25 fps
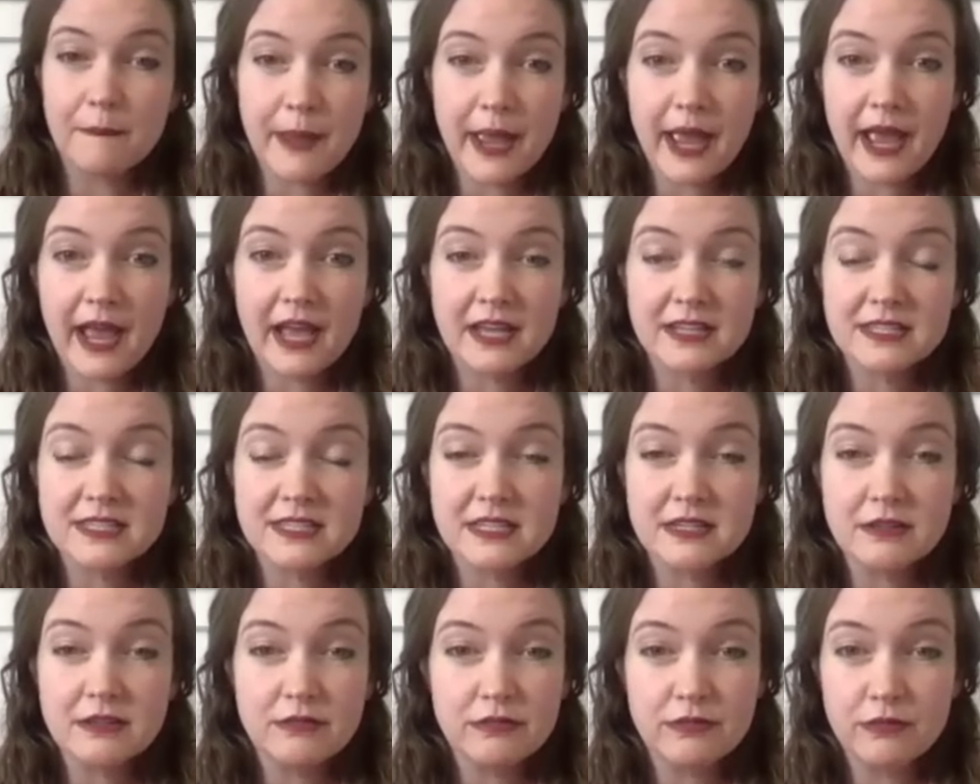
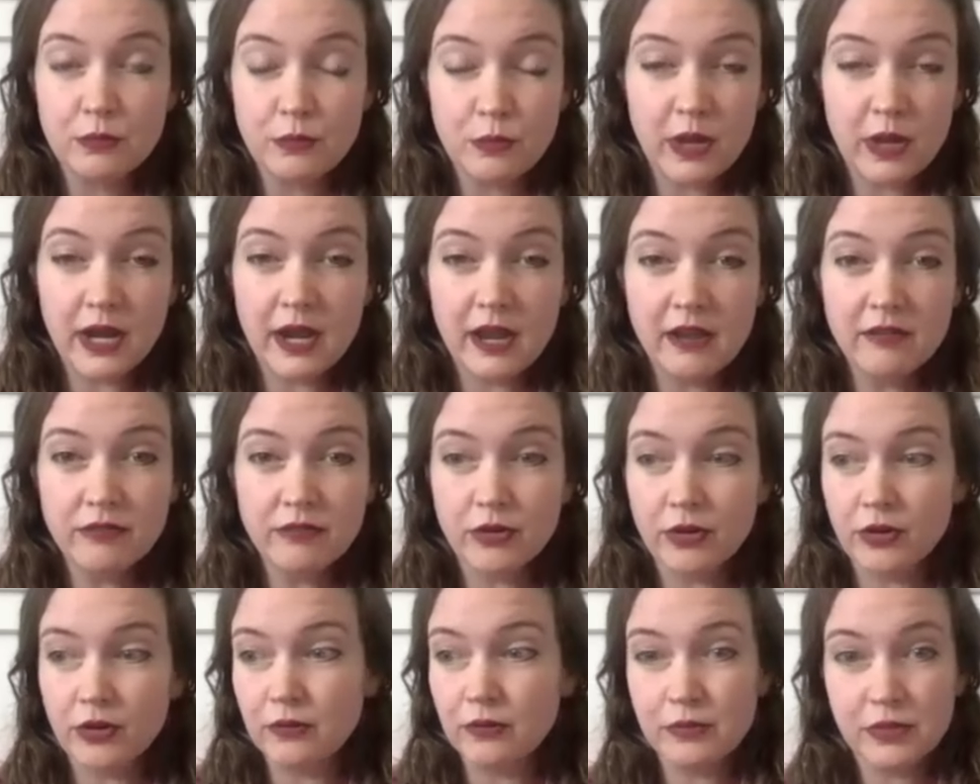passive
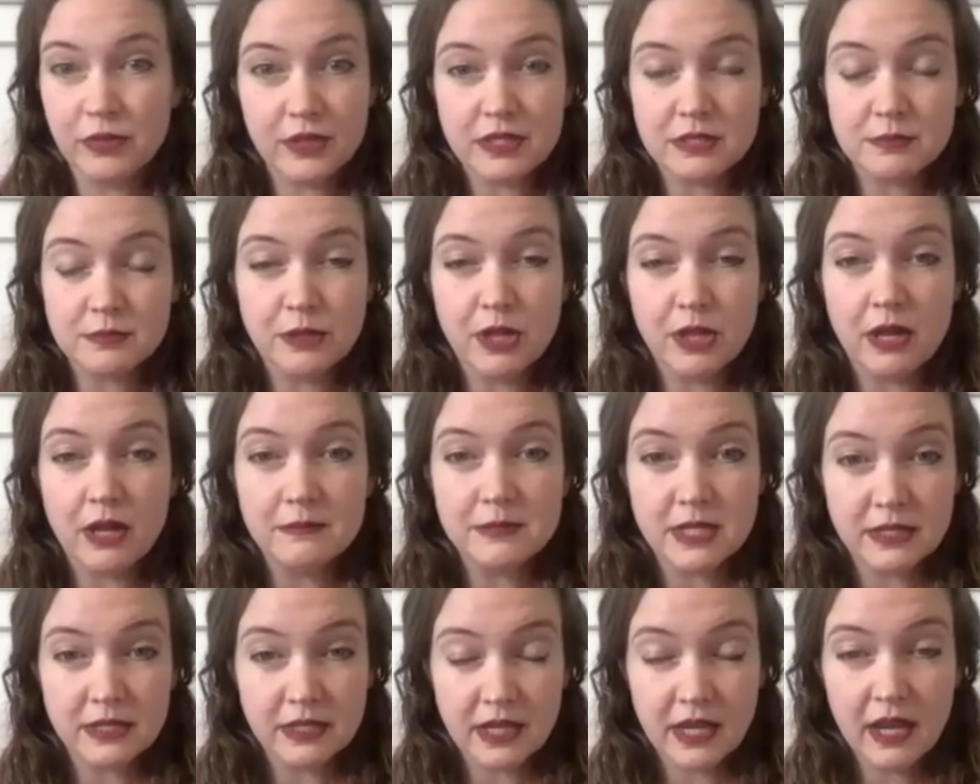whatever these blobs
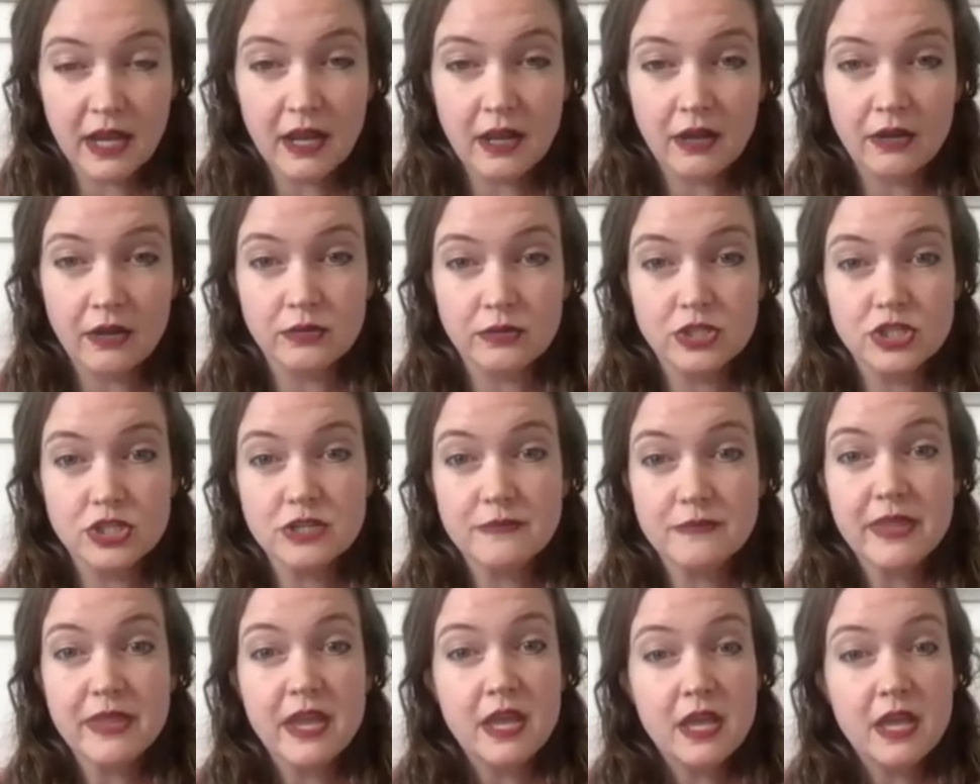on the couch